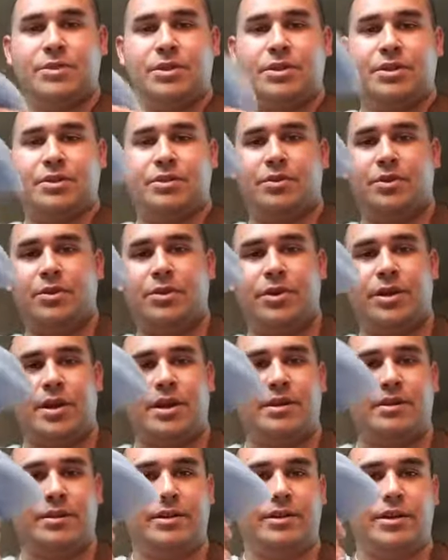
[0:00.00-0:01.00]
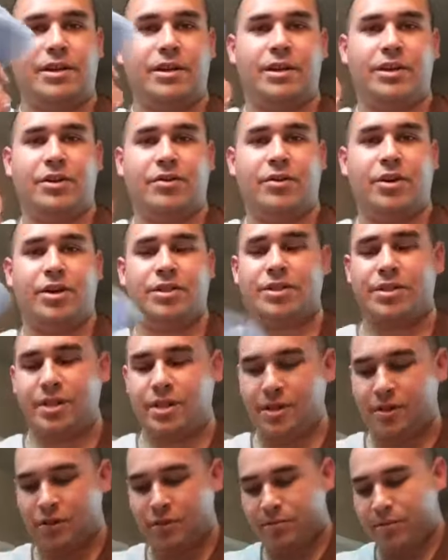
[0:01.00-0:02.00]
You can throw it in there and it can get crushed and
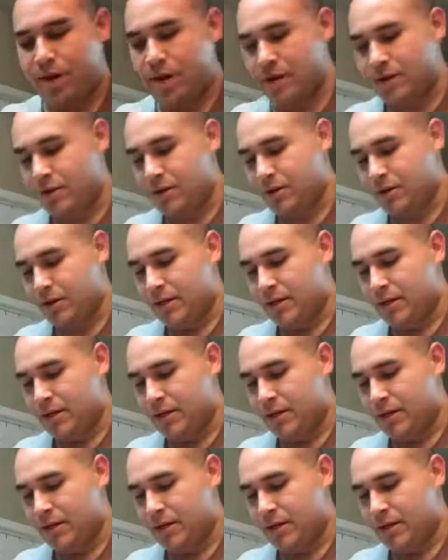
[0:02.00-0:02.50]
it don't matter.